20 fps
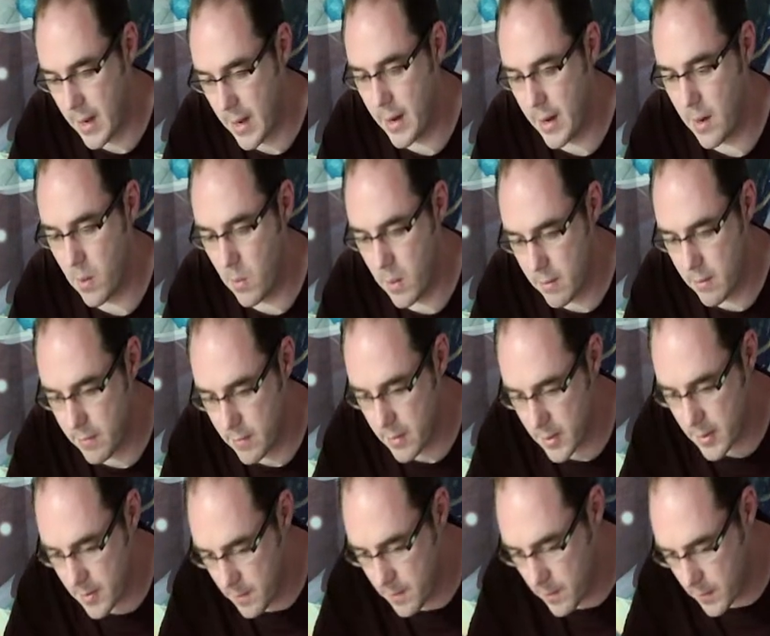
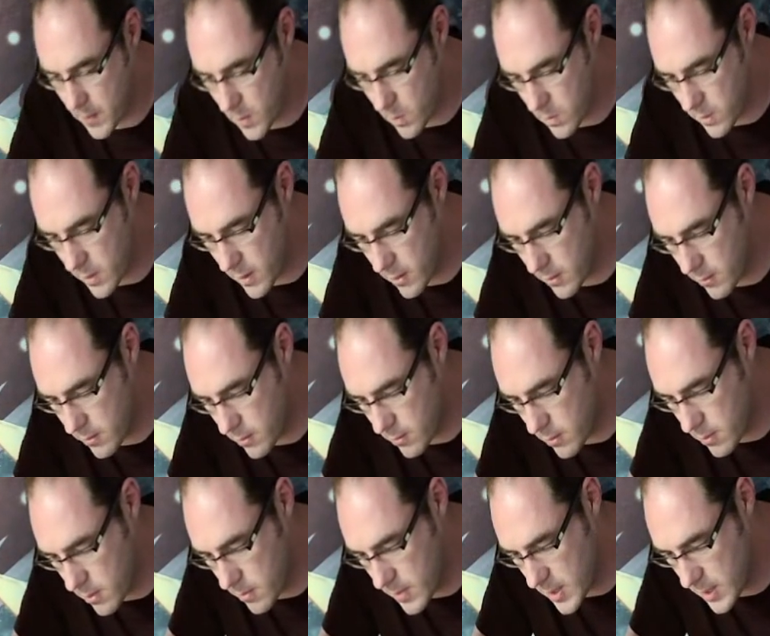However, we'll go through
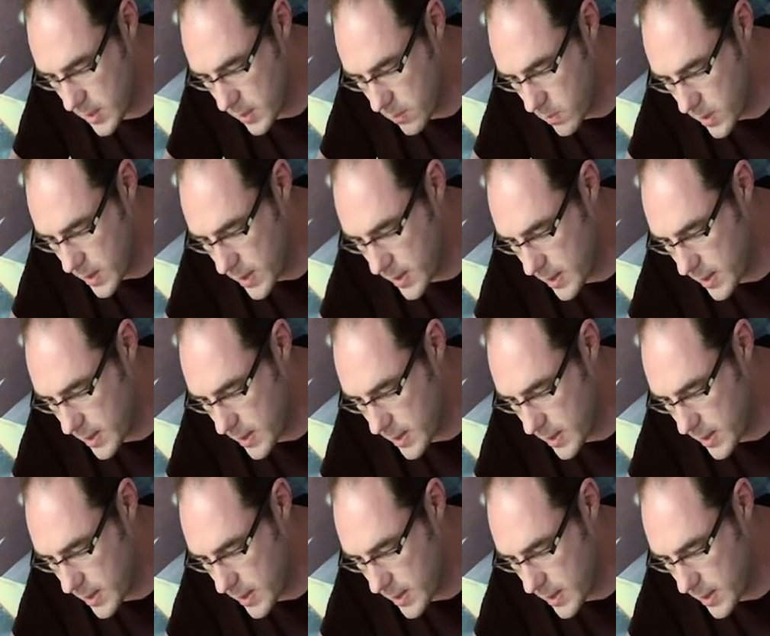them anyway.